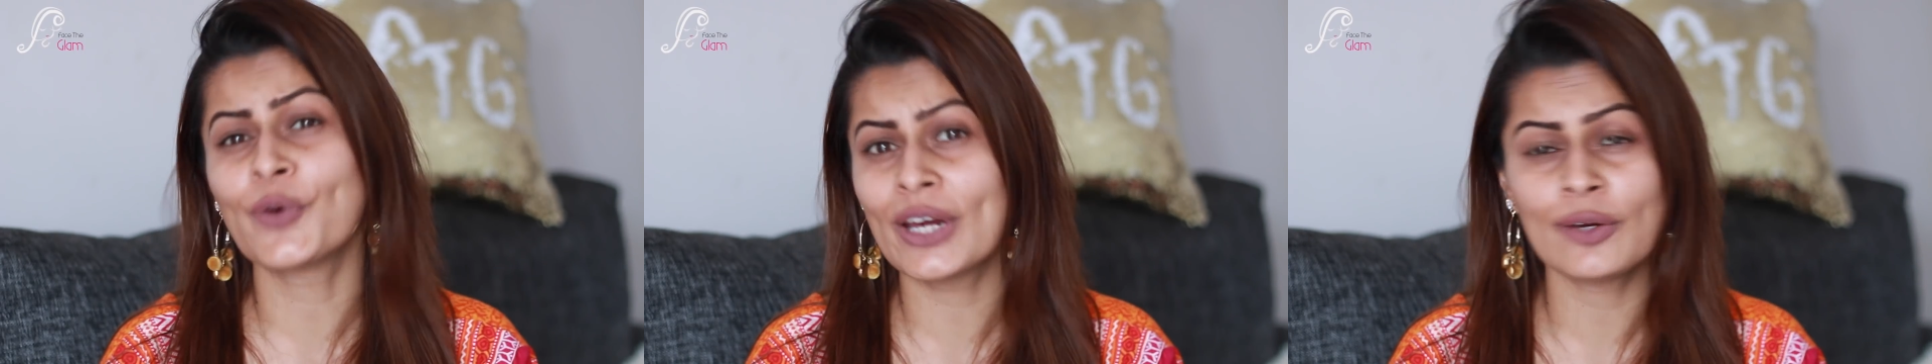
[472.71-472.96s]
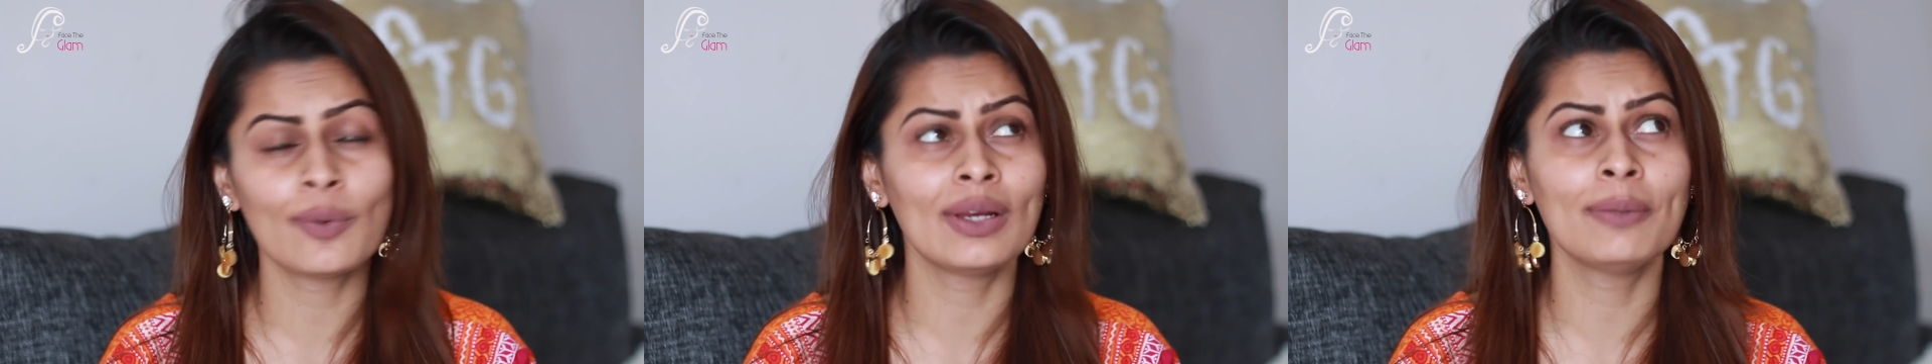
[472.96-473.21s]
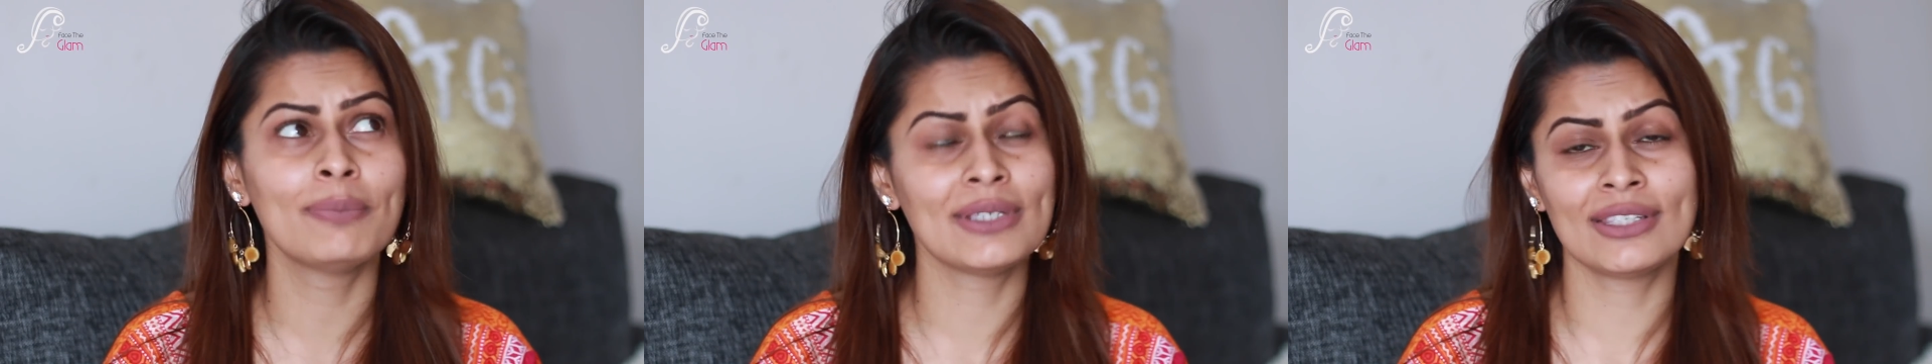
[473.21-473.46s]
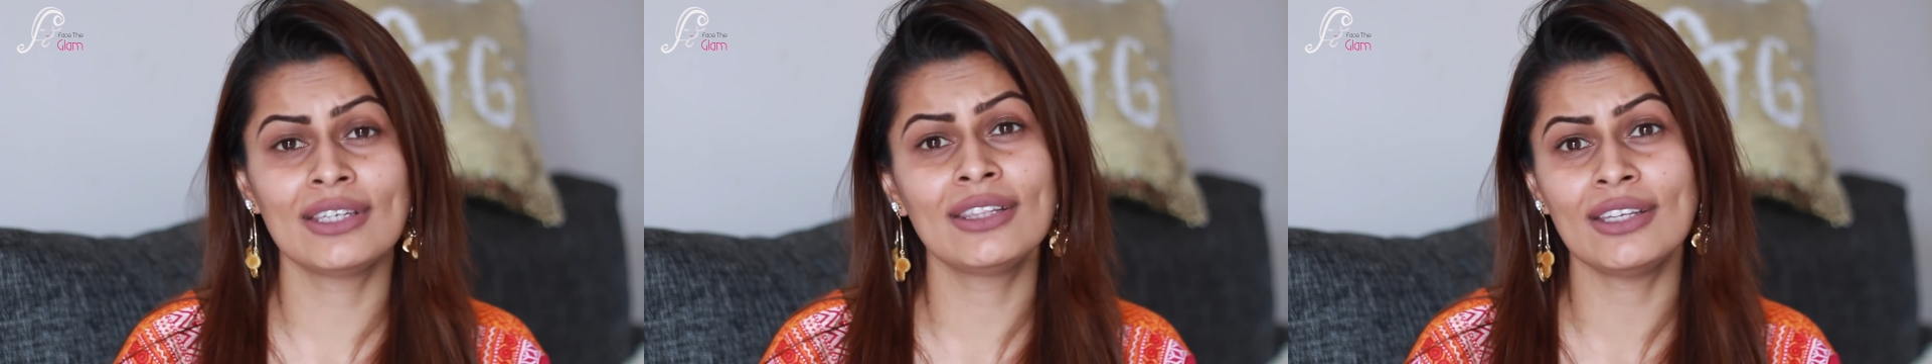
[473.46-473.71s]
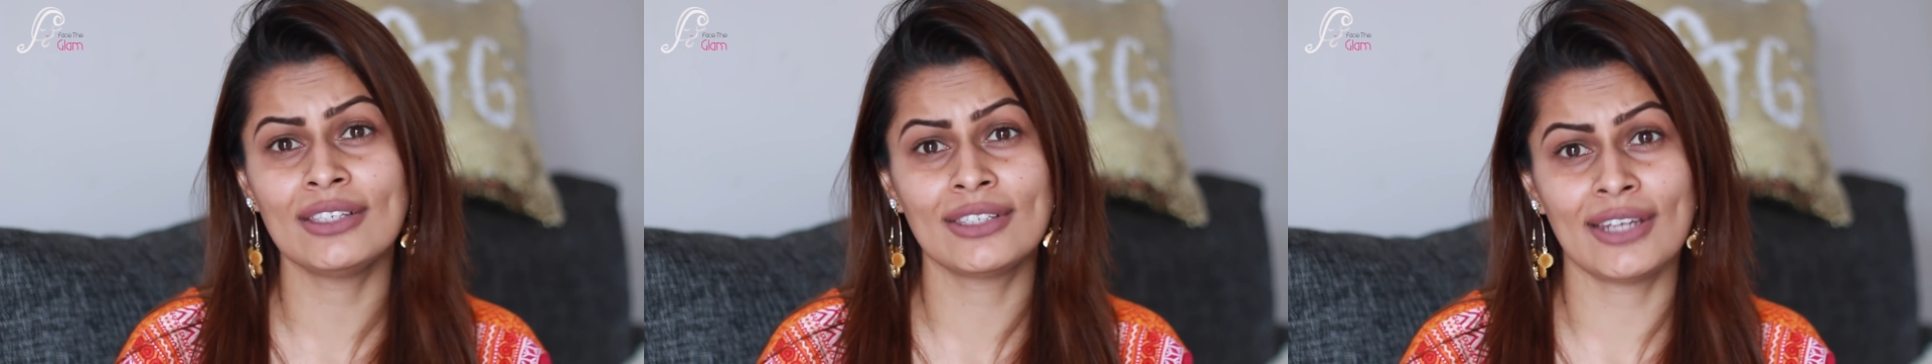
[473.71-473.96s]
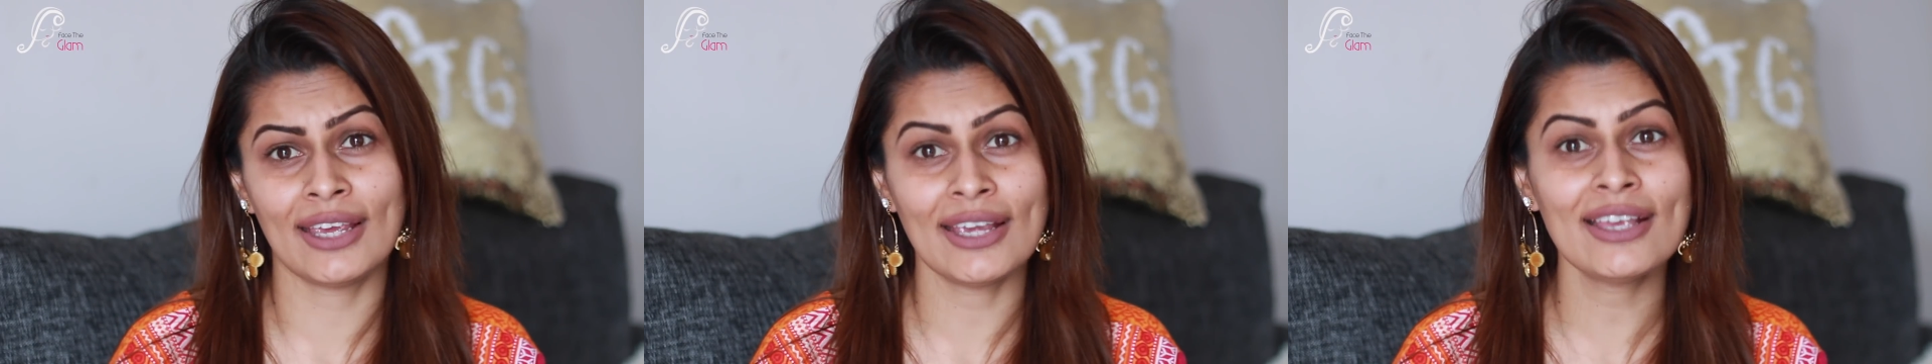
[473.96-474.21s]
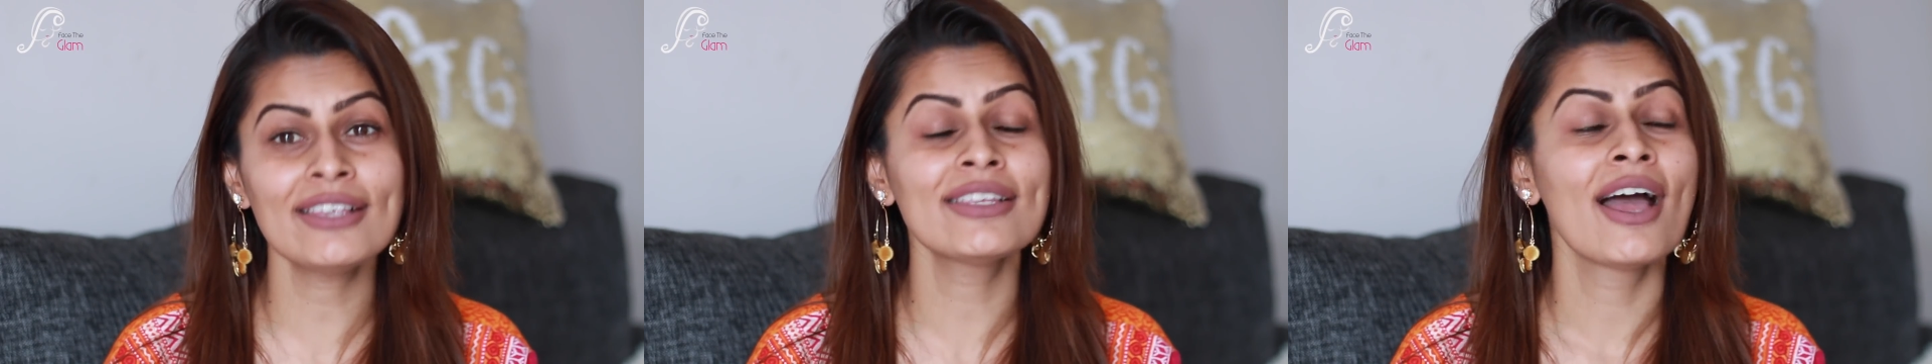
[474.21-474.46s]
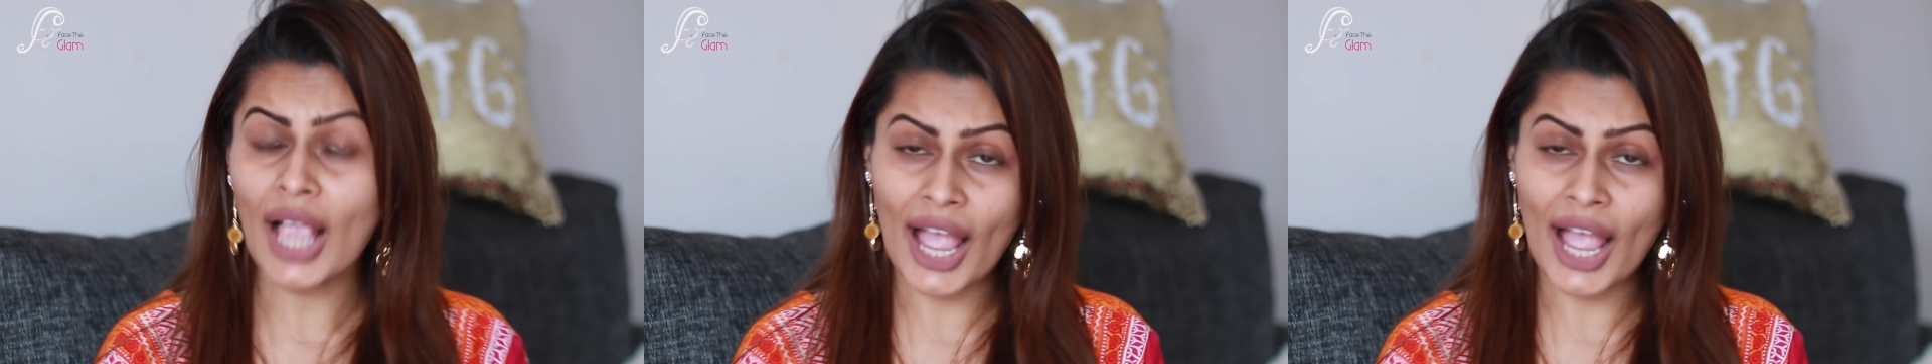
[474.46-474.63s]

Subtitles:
really busy these days.